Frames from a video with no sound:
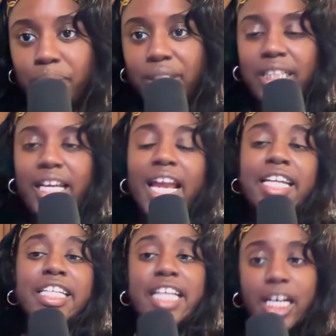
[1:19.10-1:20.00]
building
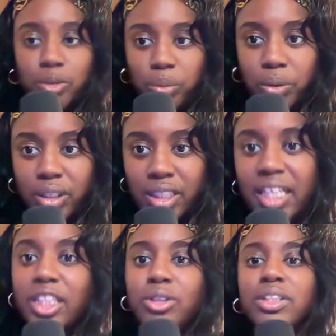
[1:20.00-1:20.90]
any dashboard
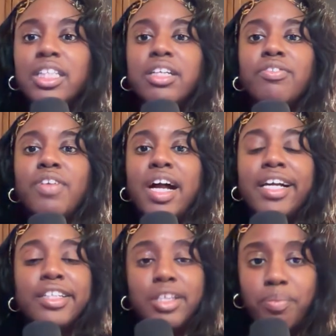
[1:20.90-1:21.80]
is to
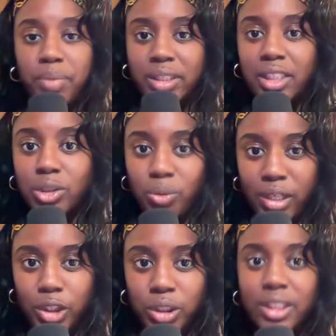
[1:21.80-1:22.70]
identify the business
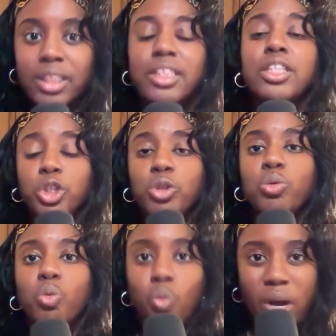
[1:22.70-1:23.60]
questions
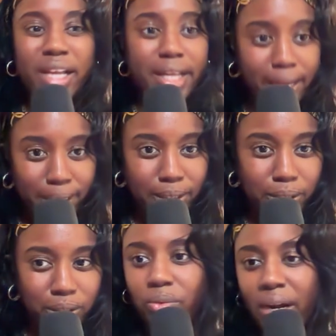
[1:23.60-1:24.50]
you want
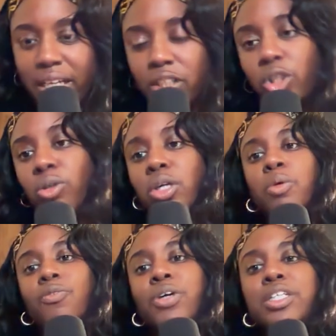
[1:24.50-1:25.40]
answered, right? So
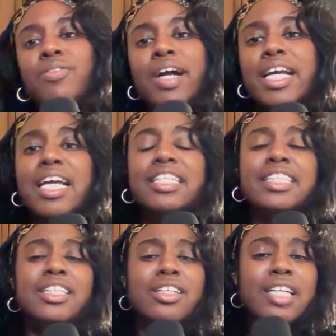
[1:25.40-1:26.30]
before you write a
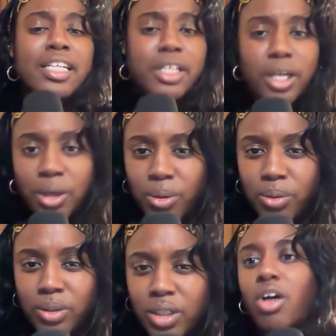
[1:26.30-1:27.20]
single line of
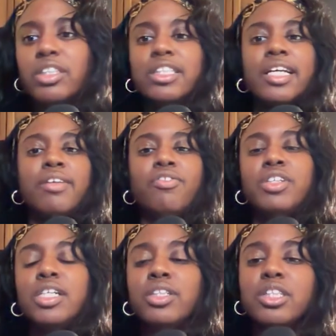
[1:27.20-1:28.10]
code or sign up for
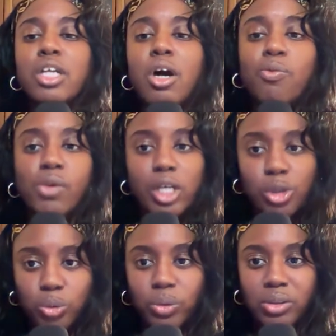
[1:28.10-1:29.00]
another software
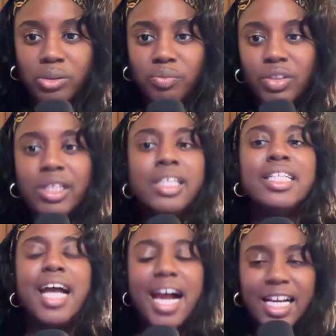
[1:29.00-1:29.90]
tool, you need
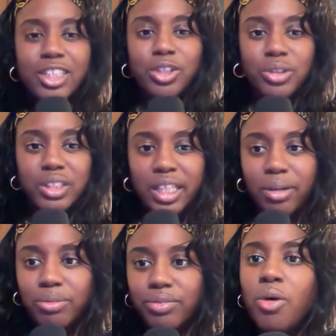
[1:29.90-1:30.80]
to ask yourself,